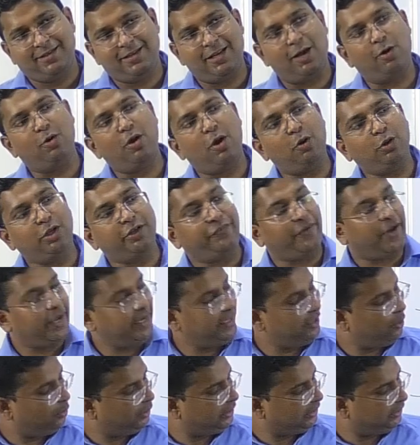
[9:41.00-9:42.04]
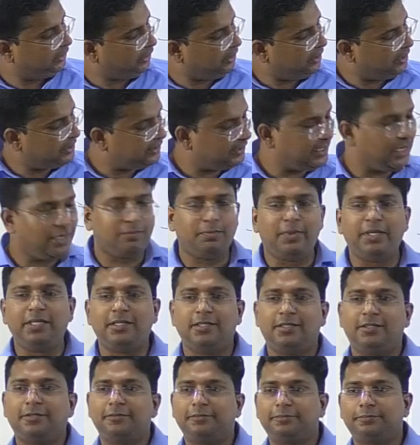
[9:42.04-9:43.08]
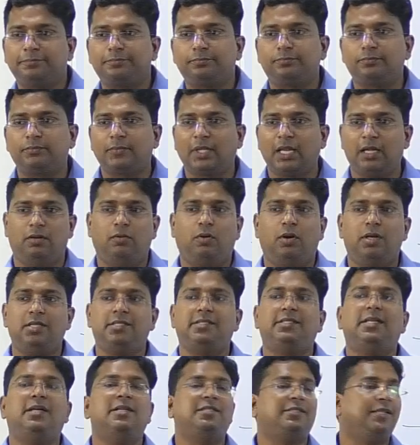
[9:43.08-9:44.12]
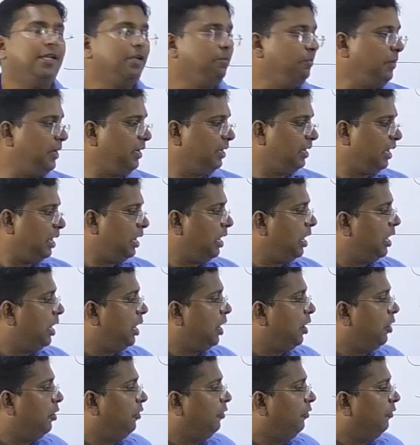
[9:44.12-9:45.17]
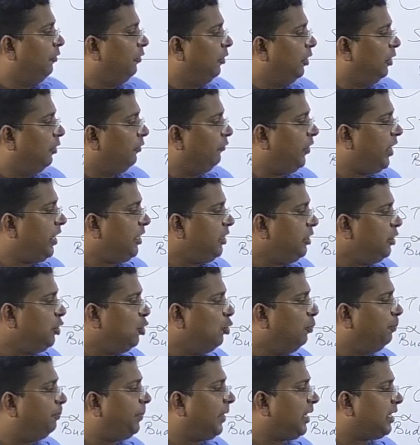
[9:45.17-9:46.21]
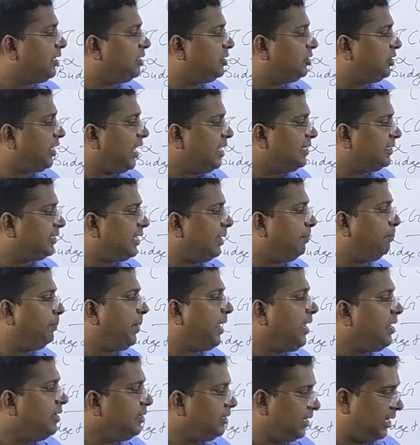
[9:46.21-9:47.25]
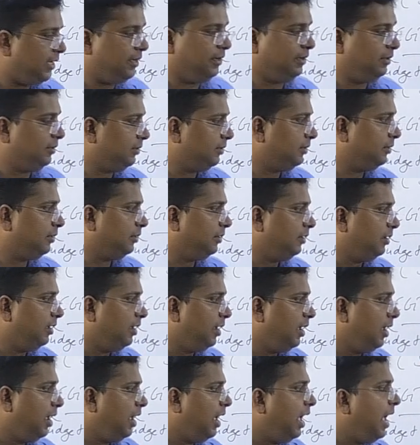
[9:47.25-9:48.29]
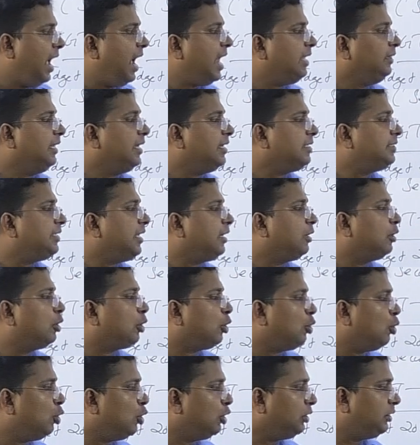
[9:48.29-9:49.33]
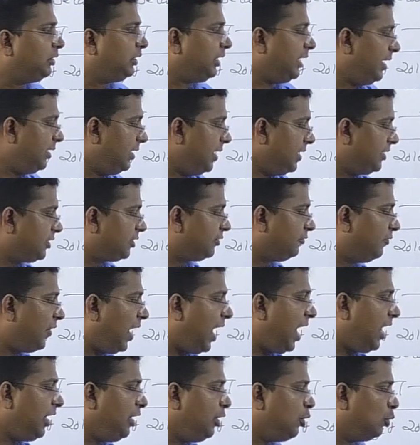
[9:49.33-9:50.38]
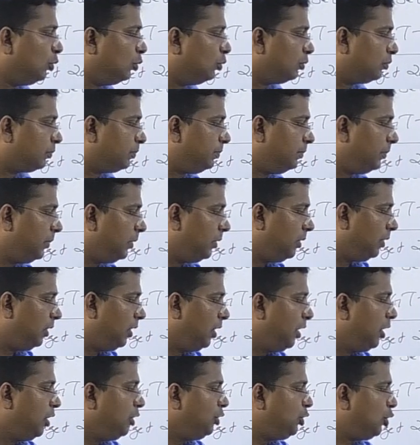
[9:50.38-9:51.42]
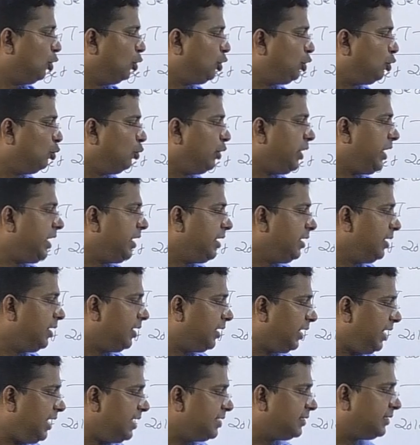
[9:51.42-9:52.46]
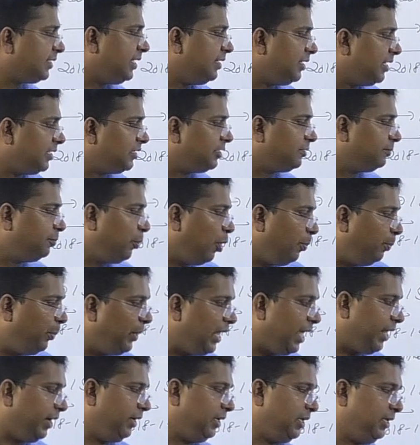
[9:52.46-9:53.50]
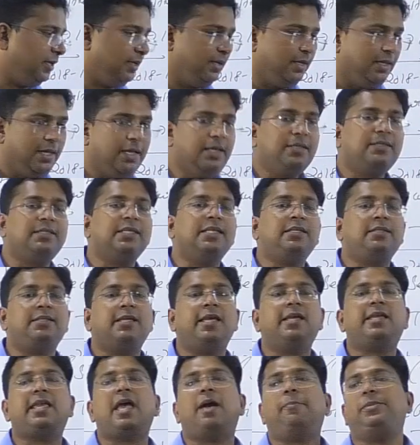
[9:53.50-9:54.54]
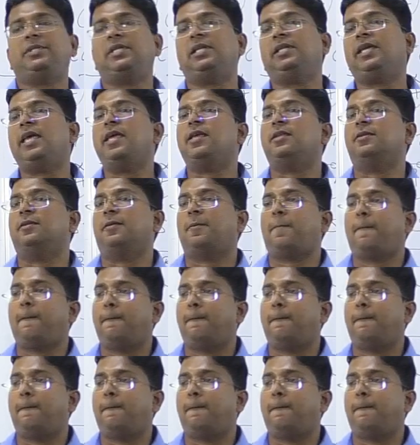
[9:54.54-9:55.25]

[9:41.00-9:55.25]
Now we have to find out the third statement. What is the third statement? When you purchase a painting and there is a growth in its value, due to increase in its popularity. Is it a capital gain?